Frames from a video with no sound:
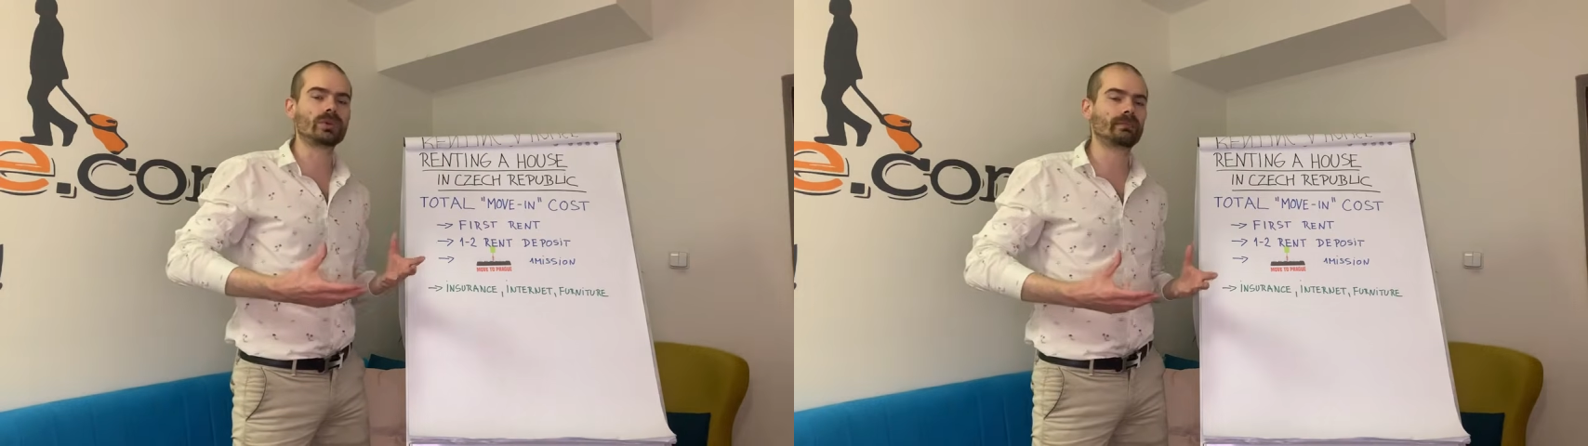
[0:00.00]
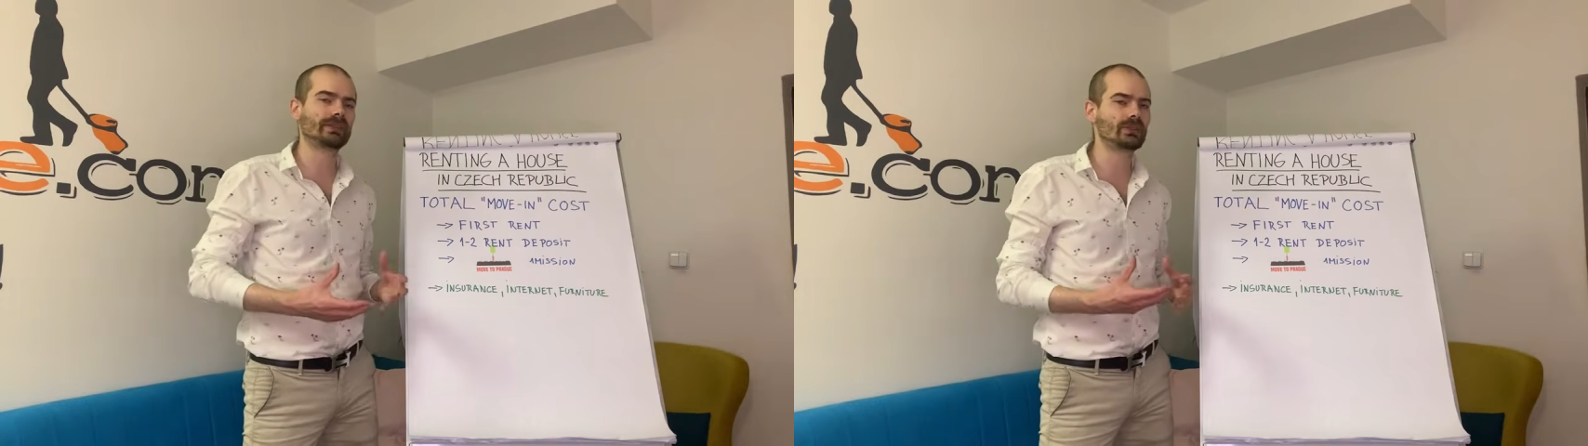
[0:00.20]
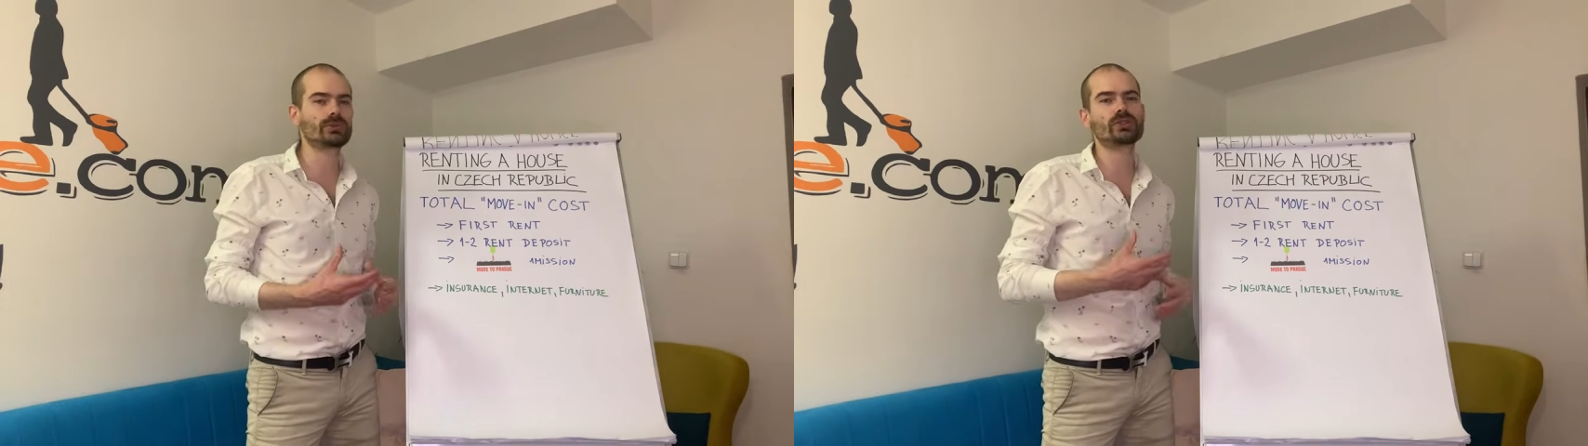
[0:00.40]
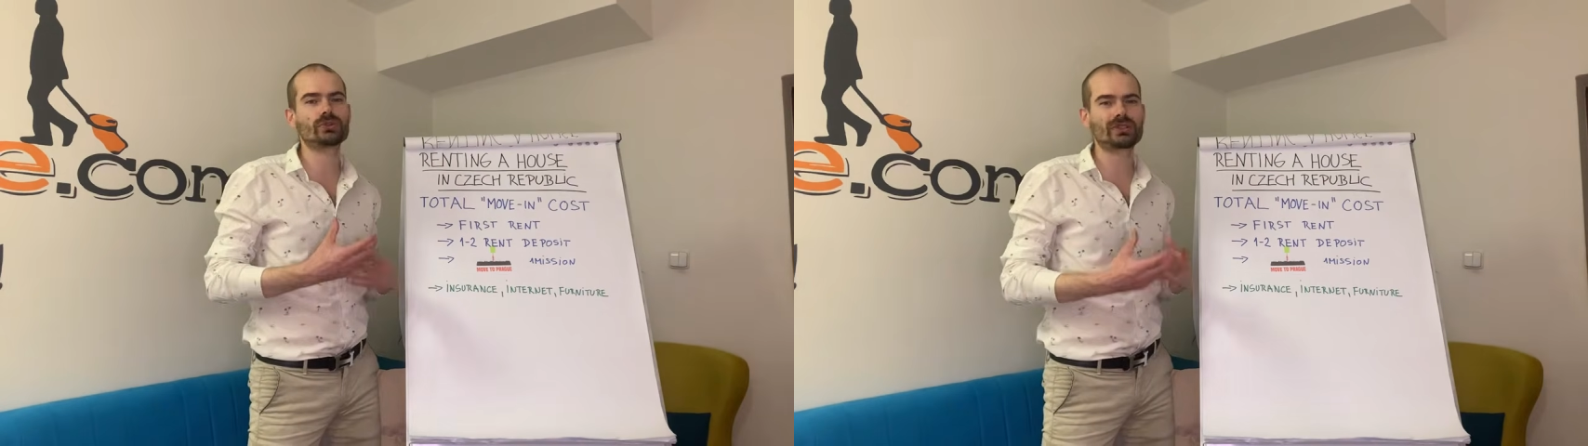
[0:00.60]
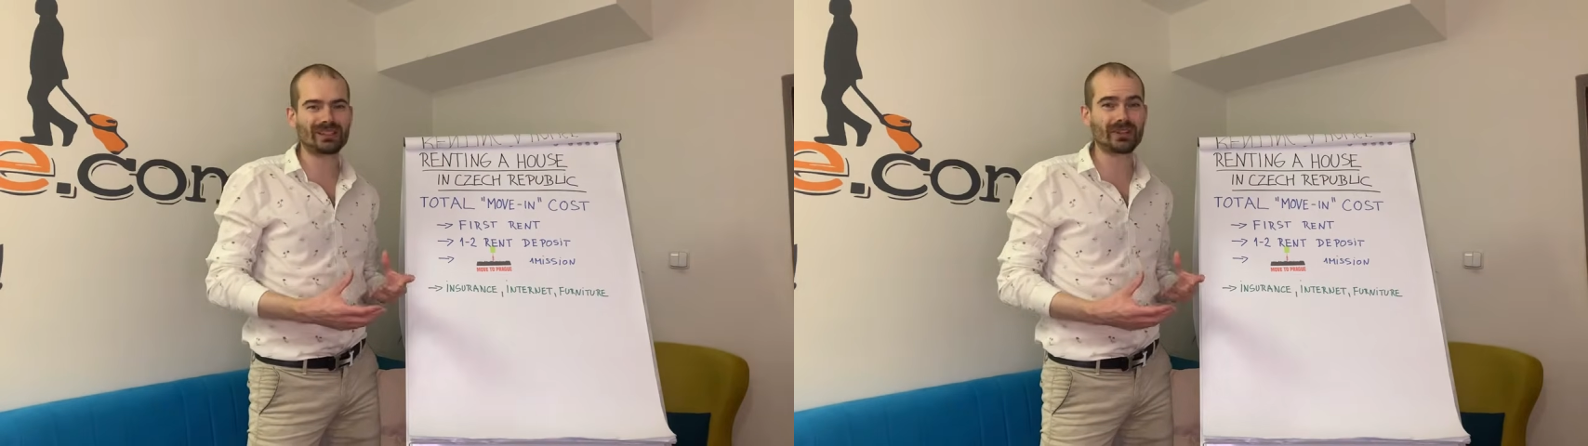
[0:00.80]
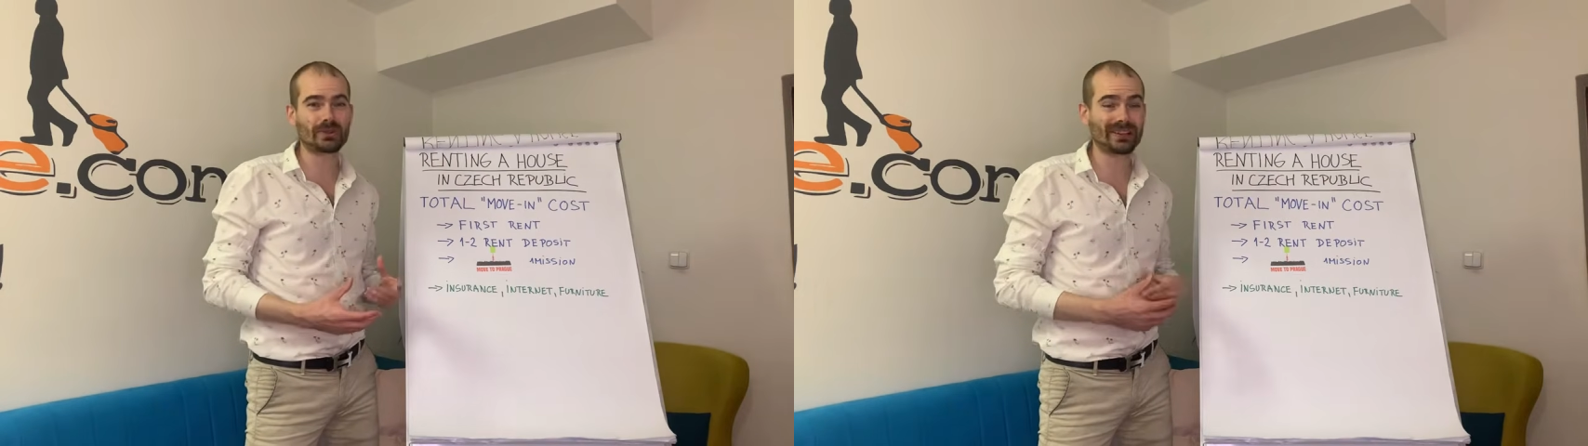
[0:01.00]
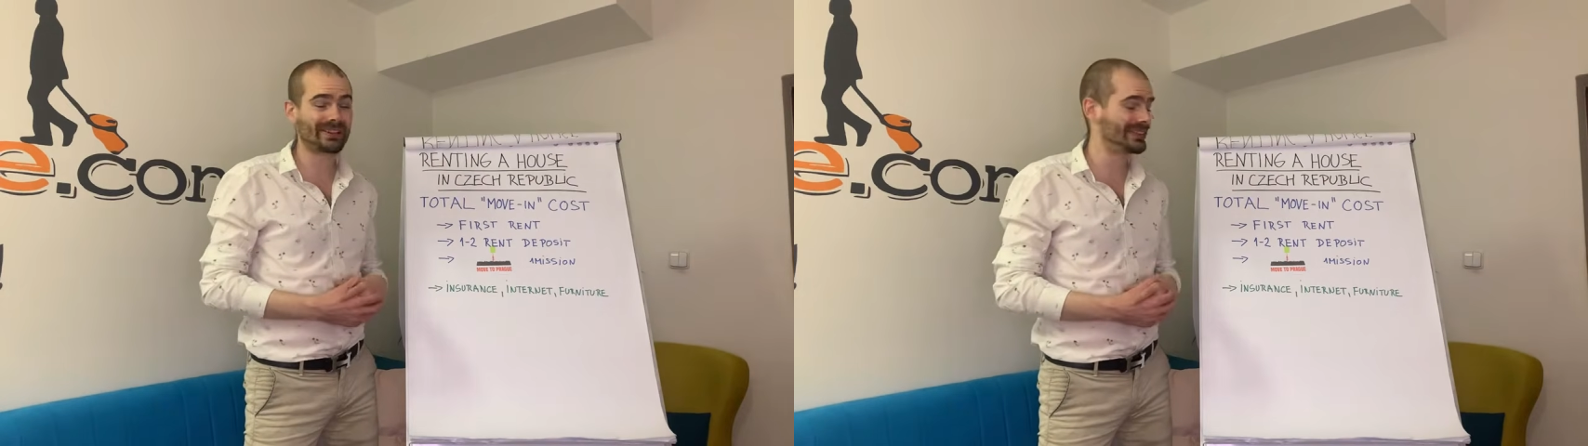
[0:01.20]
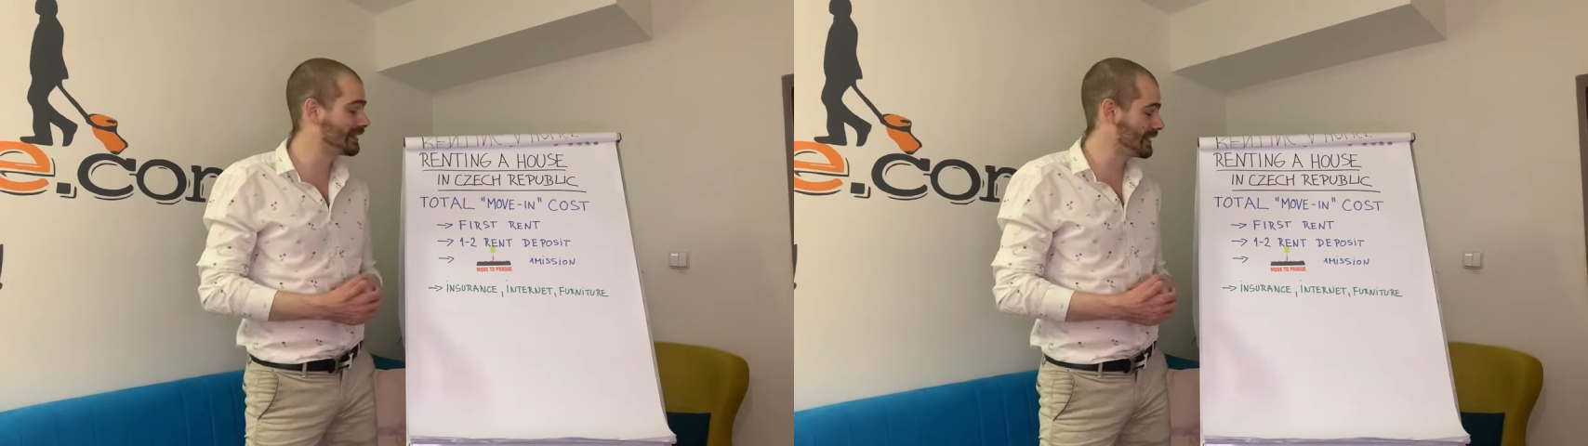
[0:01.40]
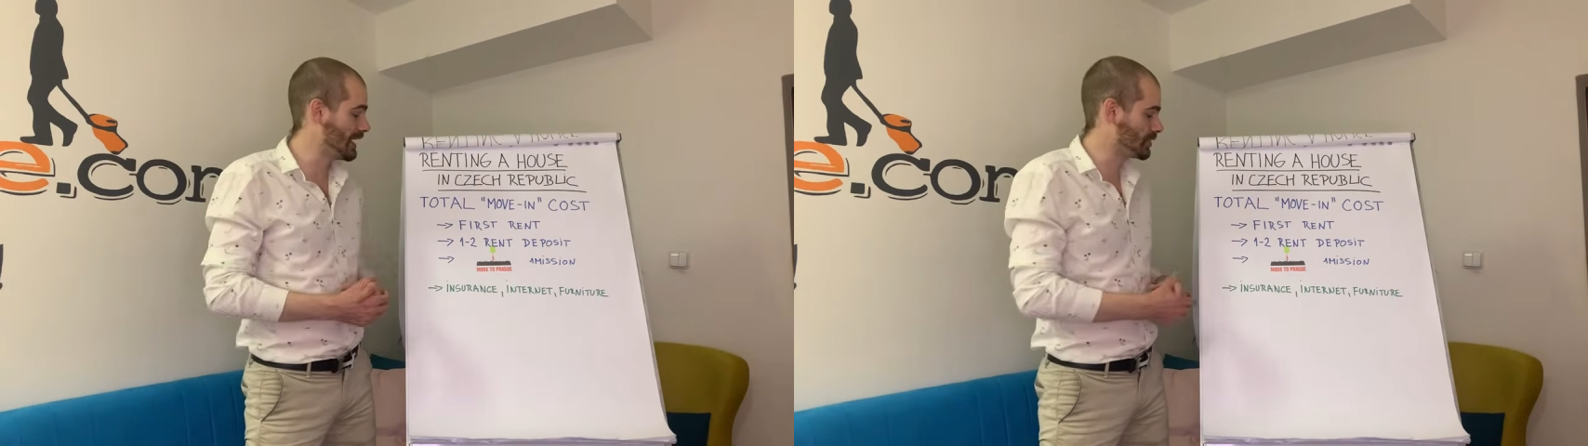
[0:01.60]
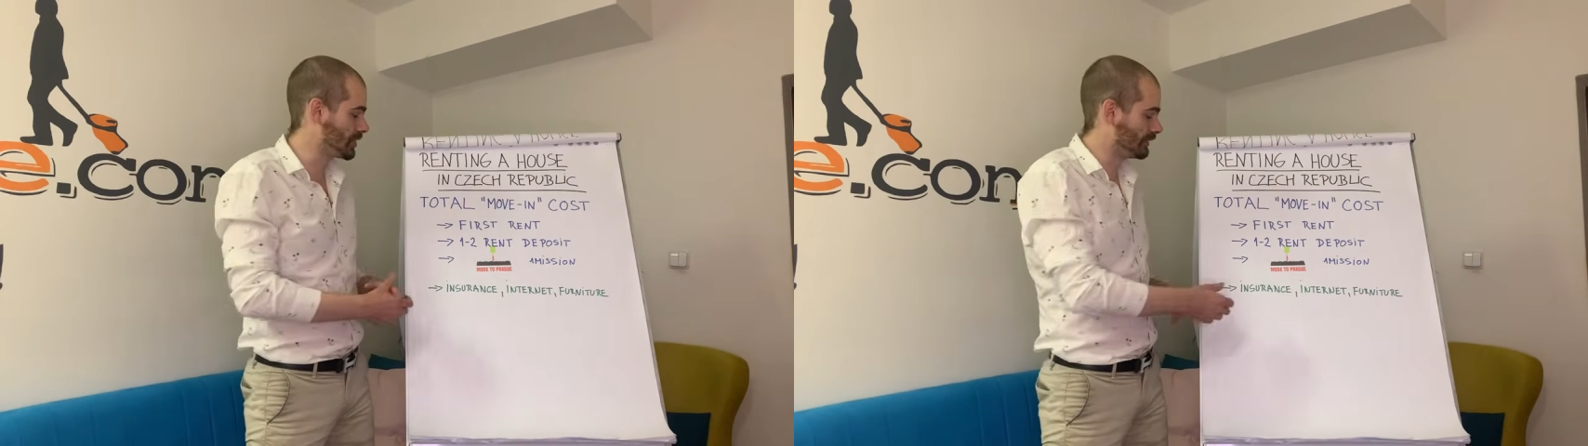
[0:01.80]
but you're using a real estate
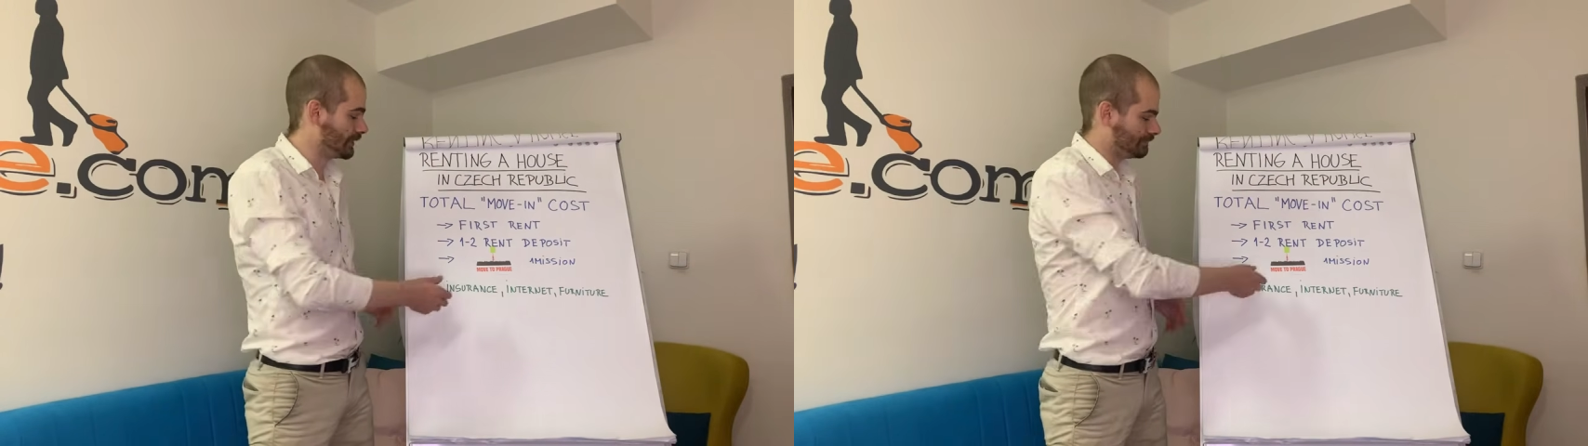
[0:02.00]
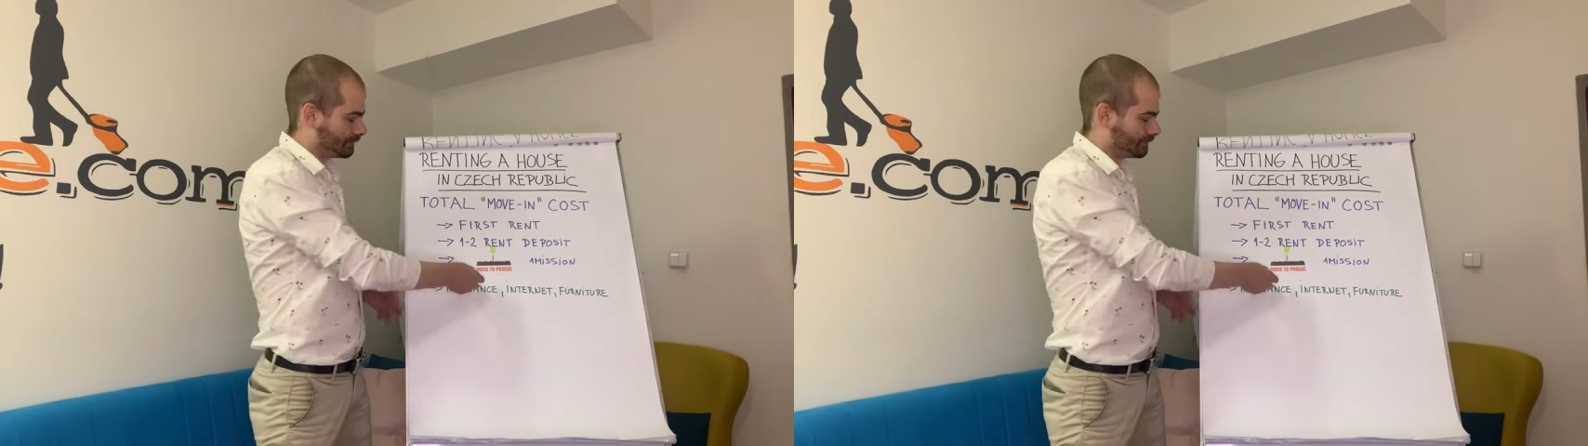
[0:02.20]
agent,